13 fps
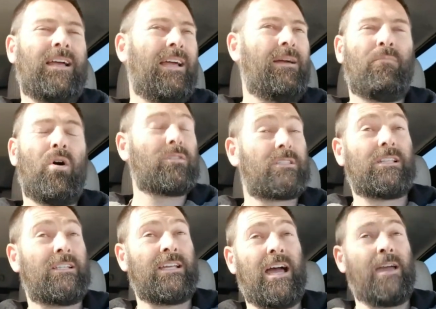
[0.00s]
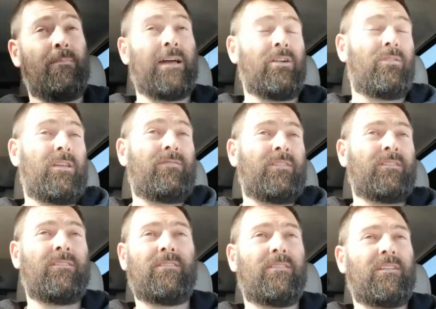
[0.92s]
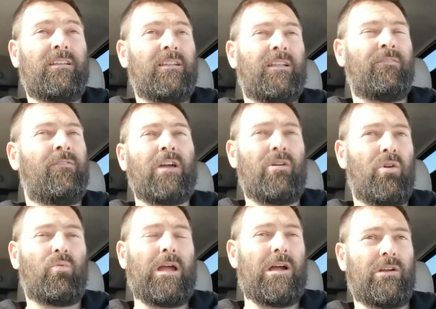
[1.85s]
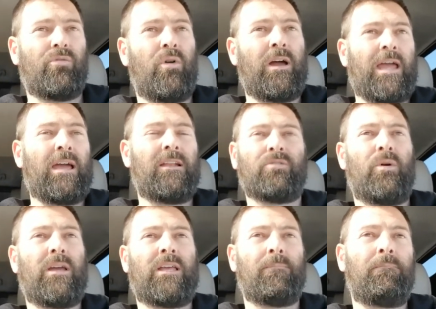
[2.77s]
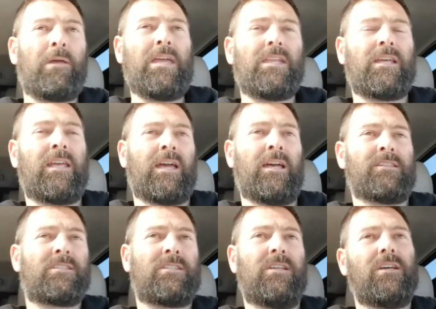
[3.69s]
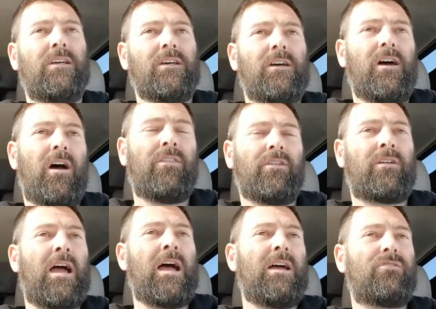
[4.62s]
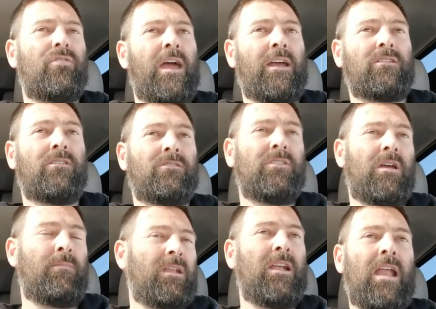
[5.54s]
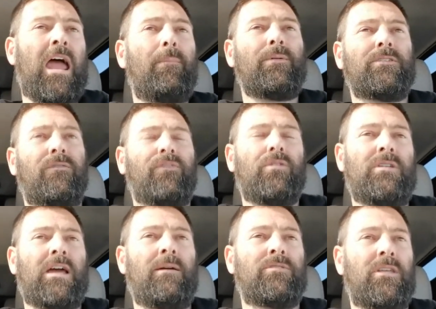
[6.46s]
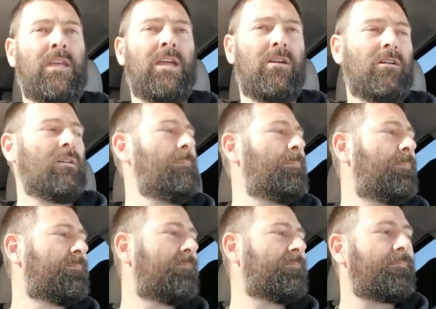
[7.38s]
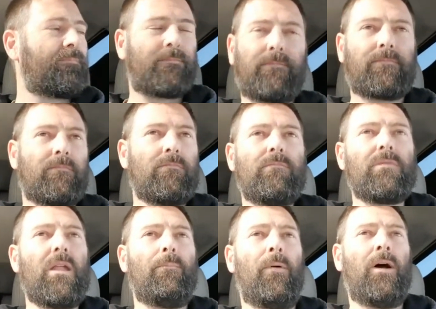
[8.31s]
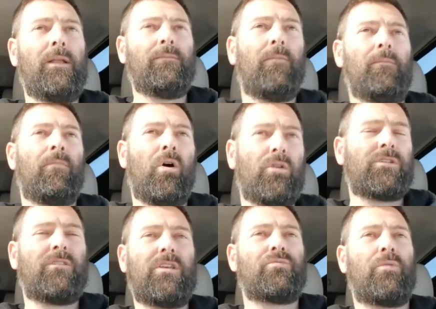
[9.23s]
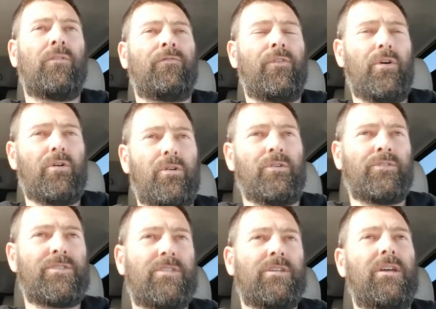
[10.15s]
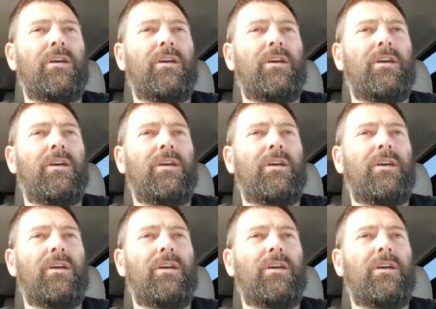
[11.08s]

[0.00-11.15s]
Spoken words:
most of the time very rare do I compete against other contractors. I mean, it happens a few times a year, but most of these referrals